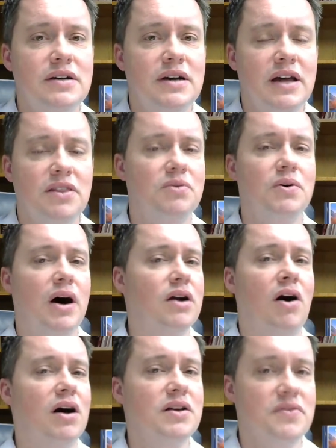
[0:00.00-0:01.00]
And throughout
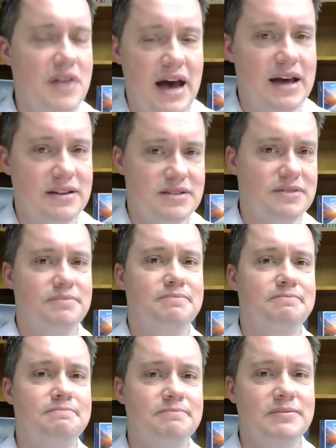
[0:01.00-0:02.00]
all of that,
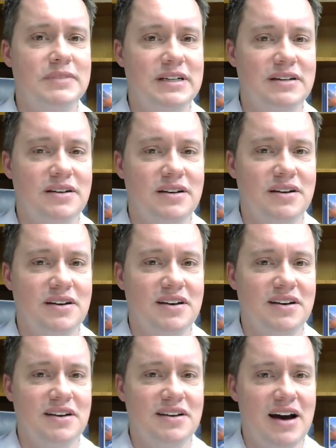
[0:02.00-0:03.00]

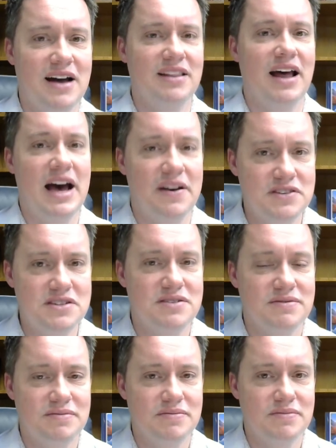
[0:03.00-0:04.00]
God
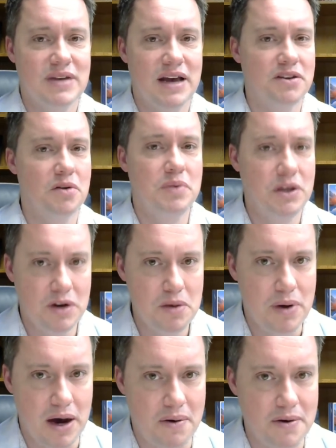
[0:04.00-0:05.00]
laughs at their puny
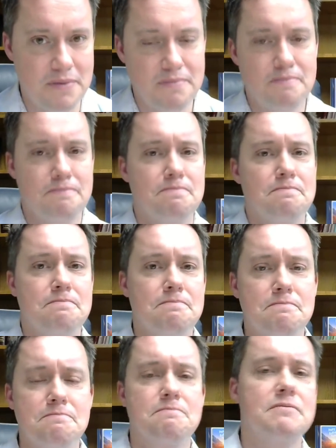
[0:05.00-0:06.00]
power.
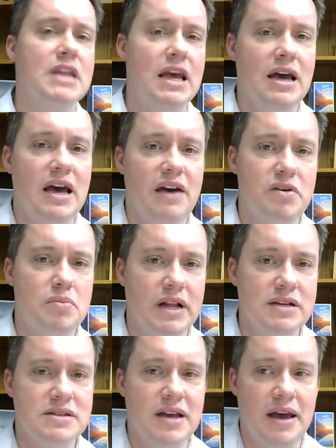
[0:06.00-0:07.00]
Have a
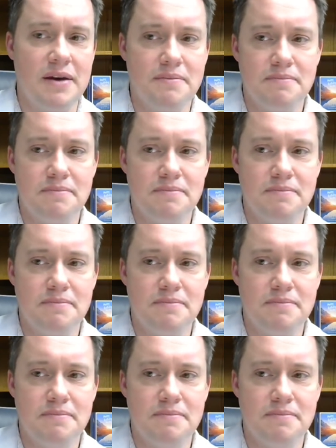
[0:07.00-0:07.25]
blessed day.